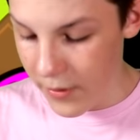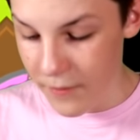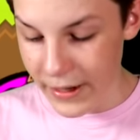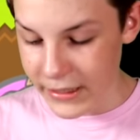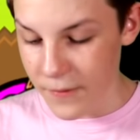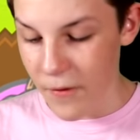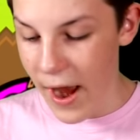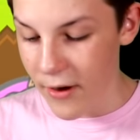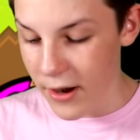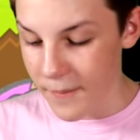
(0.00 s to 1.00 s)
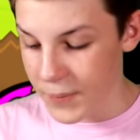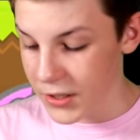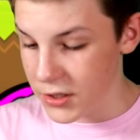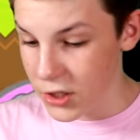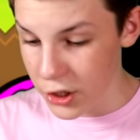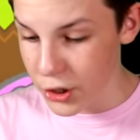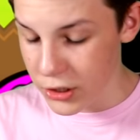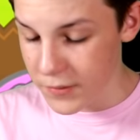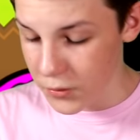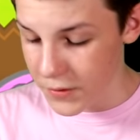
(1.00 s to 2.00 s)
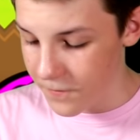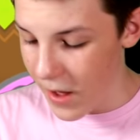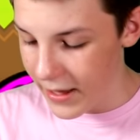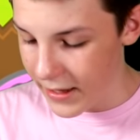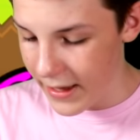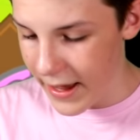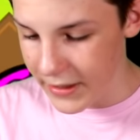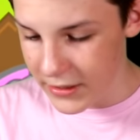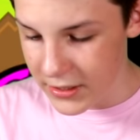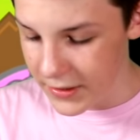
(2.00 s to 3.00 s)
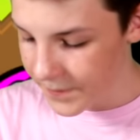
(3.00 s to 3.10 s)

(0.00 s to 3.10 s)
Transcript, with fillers: we're ready to fire it, but it's not useful to fire yet.